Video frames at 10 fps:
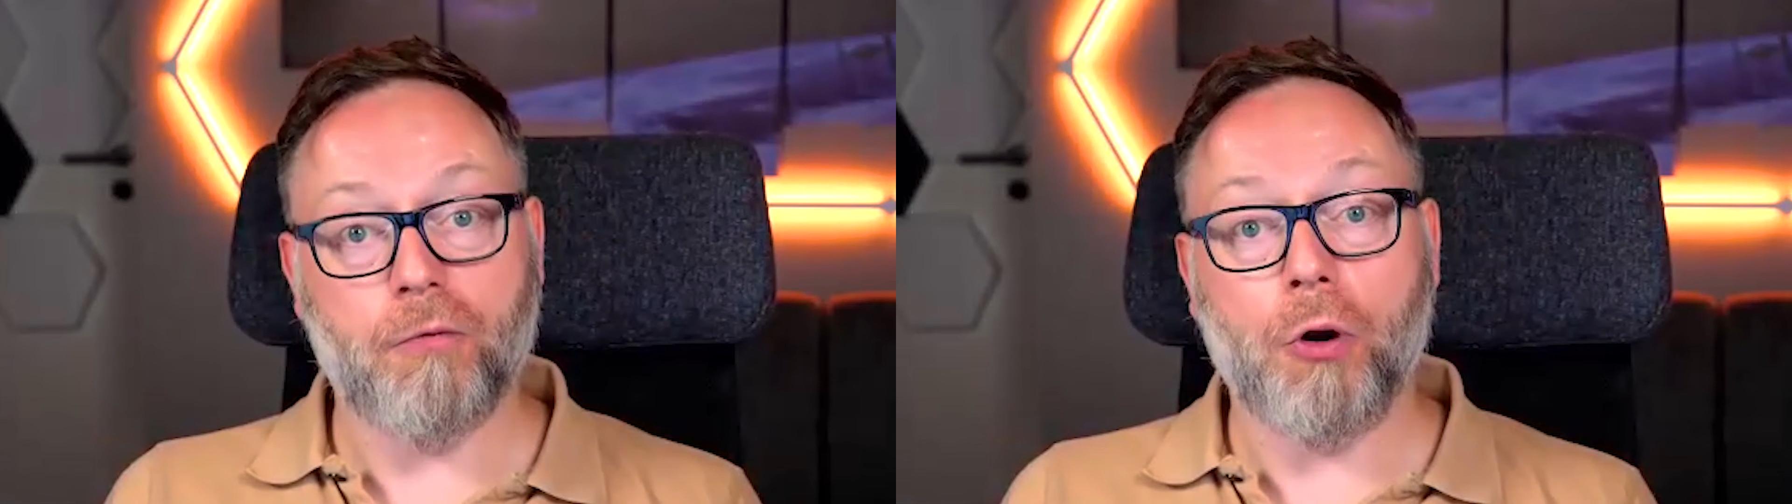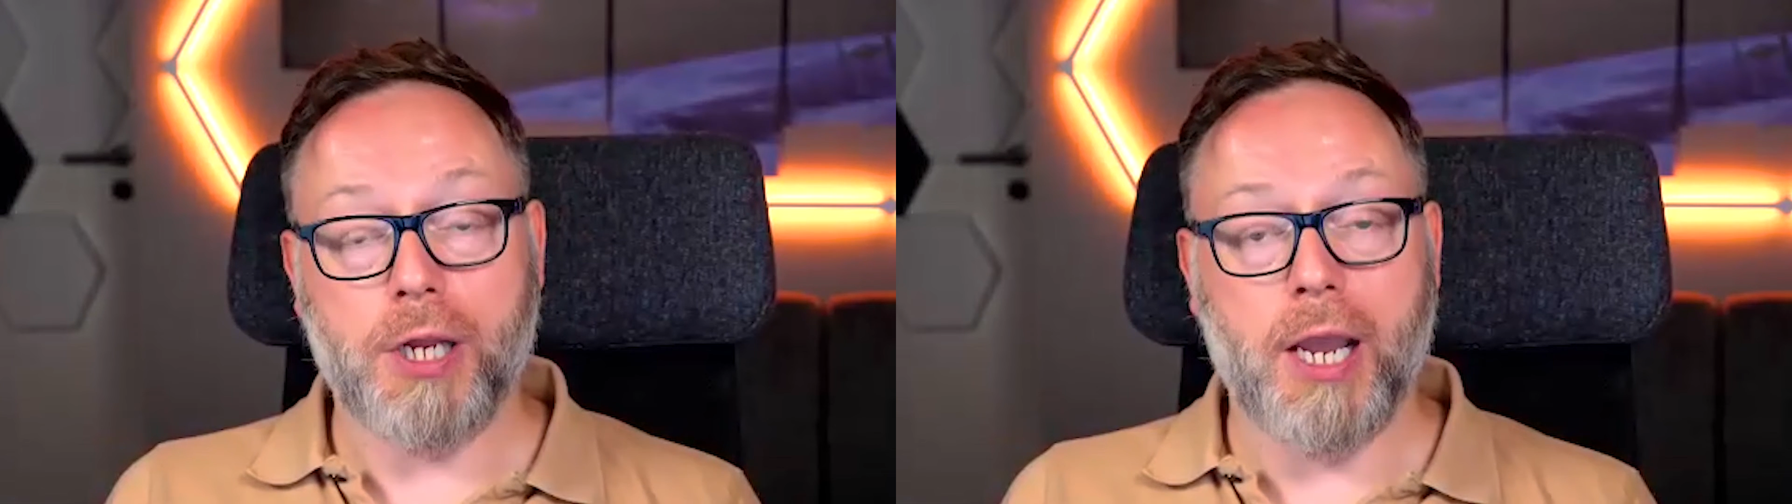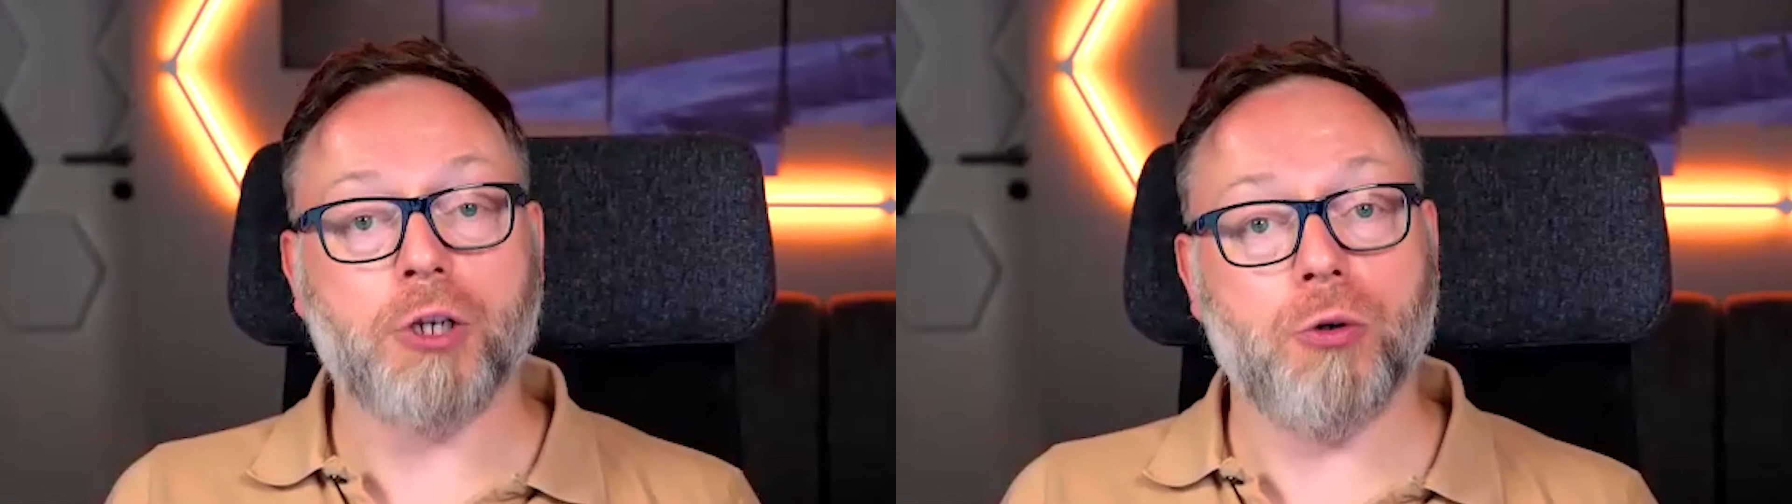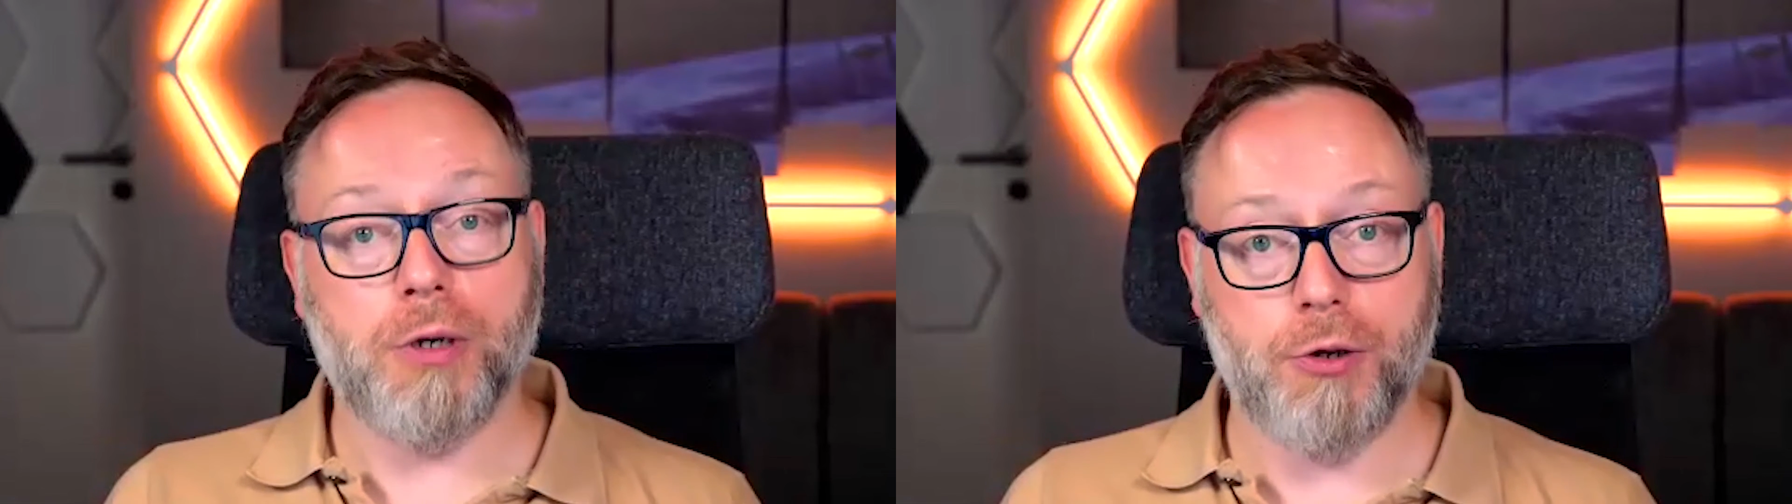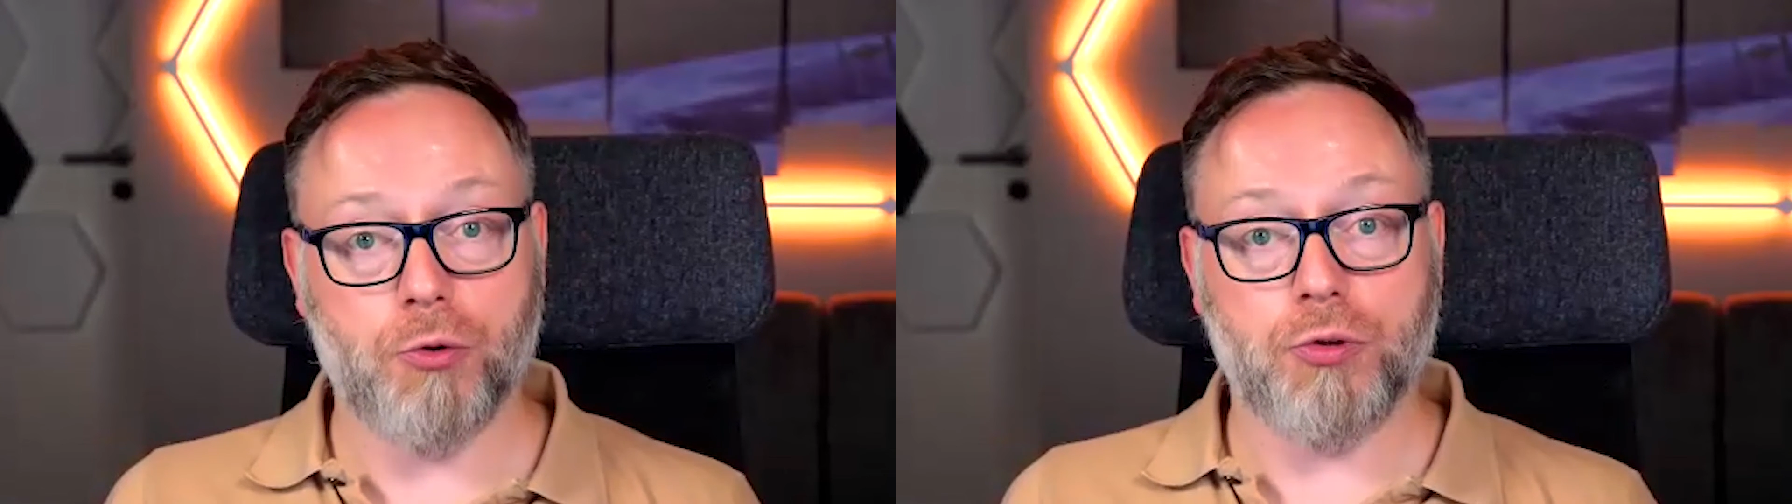for the
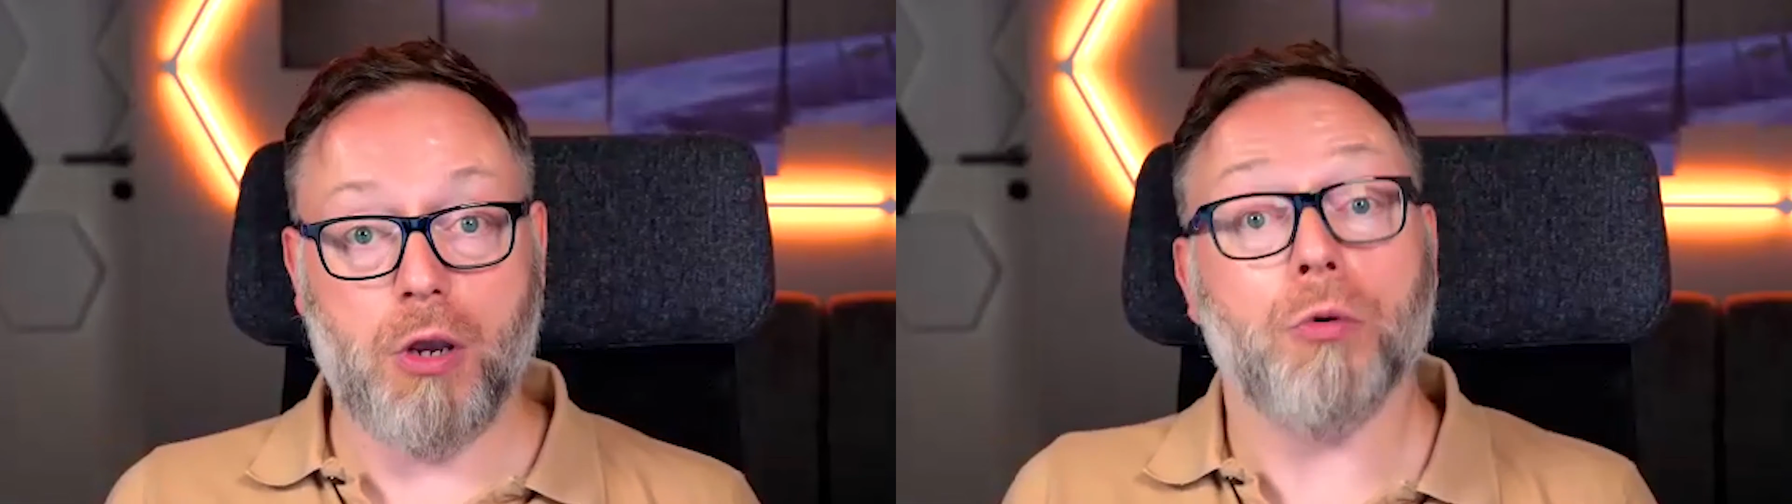actual user,